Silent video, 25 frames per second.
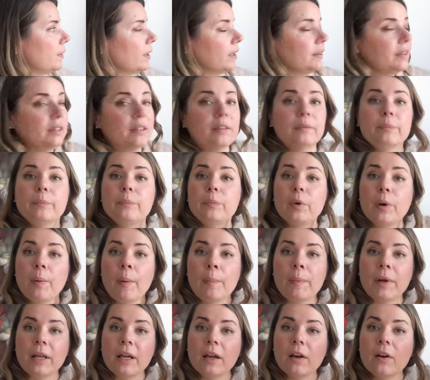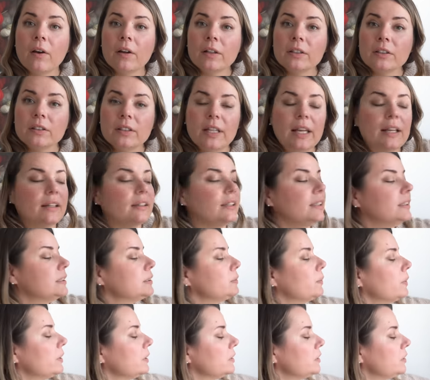I'm probably going to take
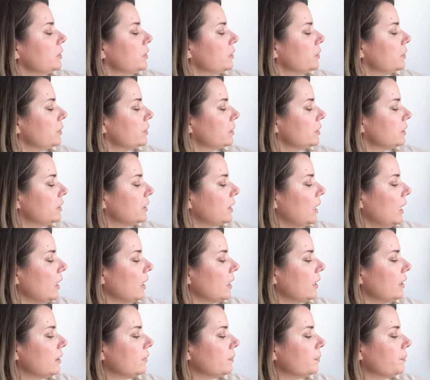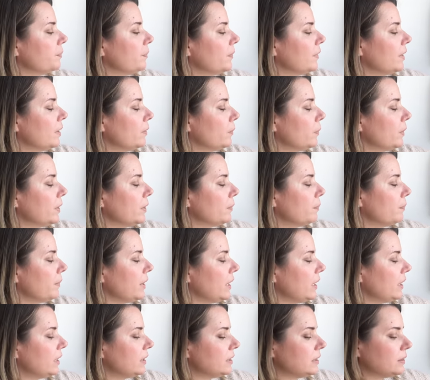this one to Tallinn with
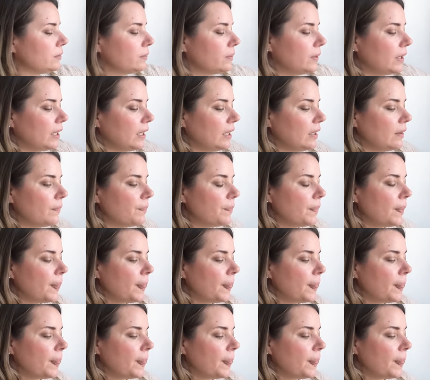me as well.